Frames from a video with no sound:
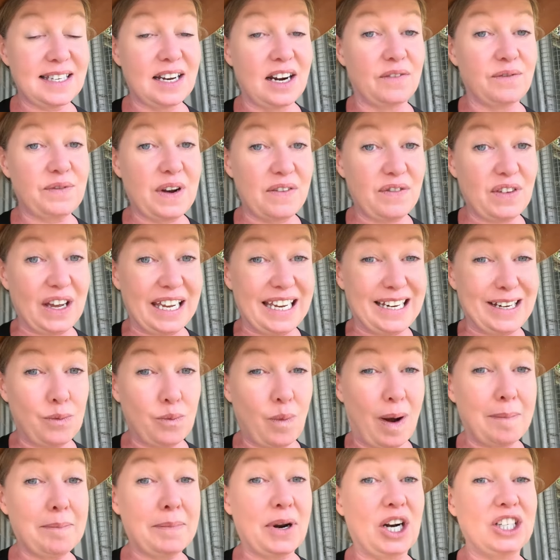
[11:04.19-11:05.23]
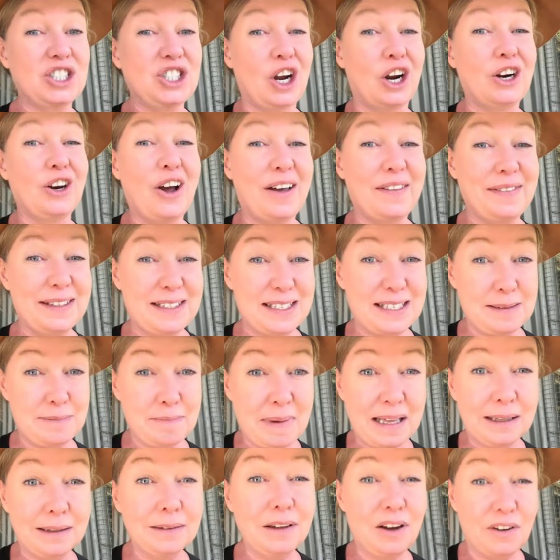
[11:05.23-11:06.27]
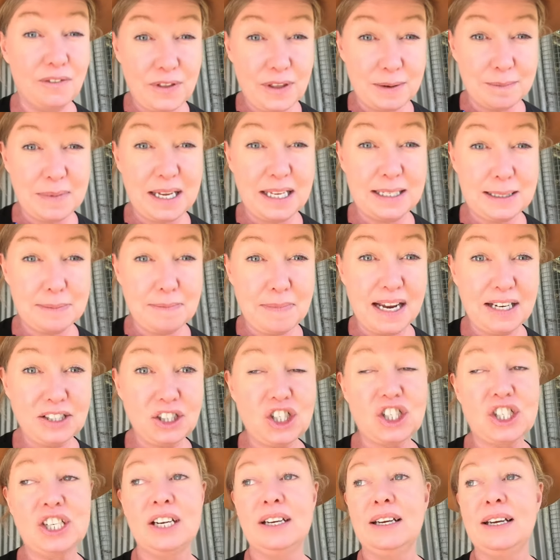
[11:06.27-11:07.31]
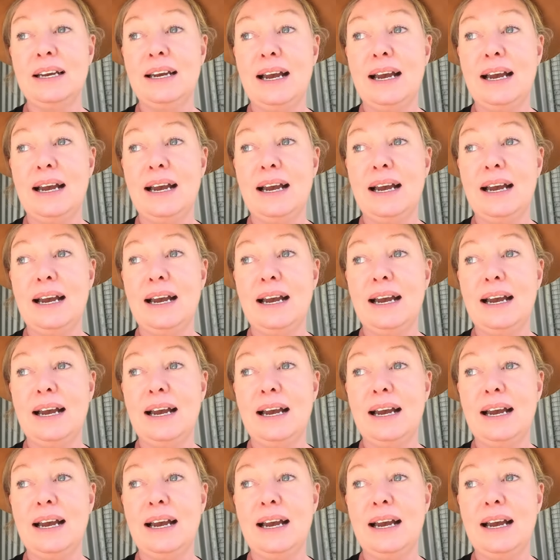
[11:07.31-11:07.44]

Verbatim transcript: and I've never eaten one, but I don't like the smell of them as much.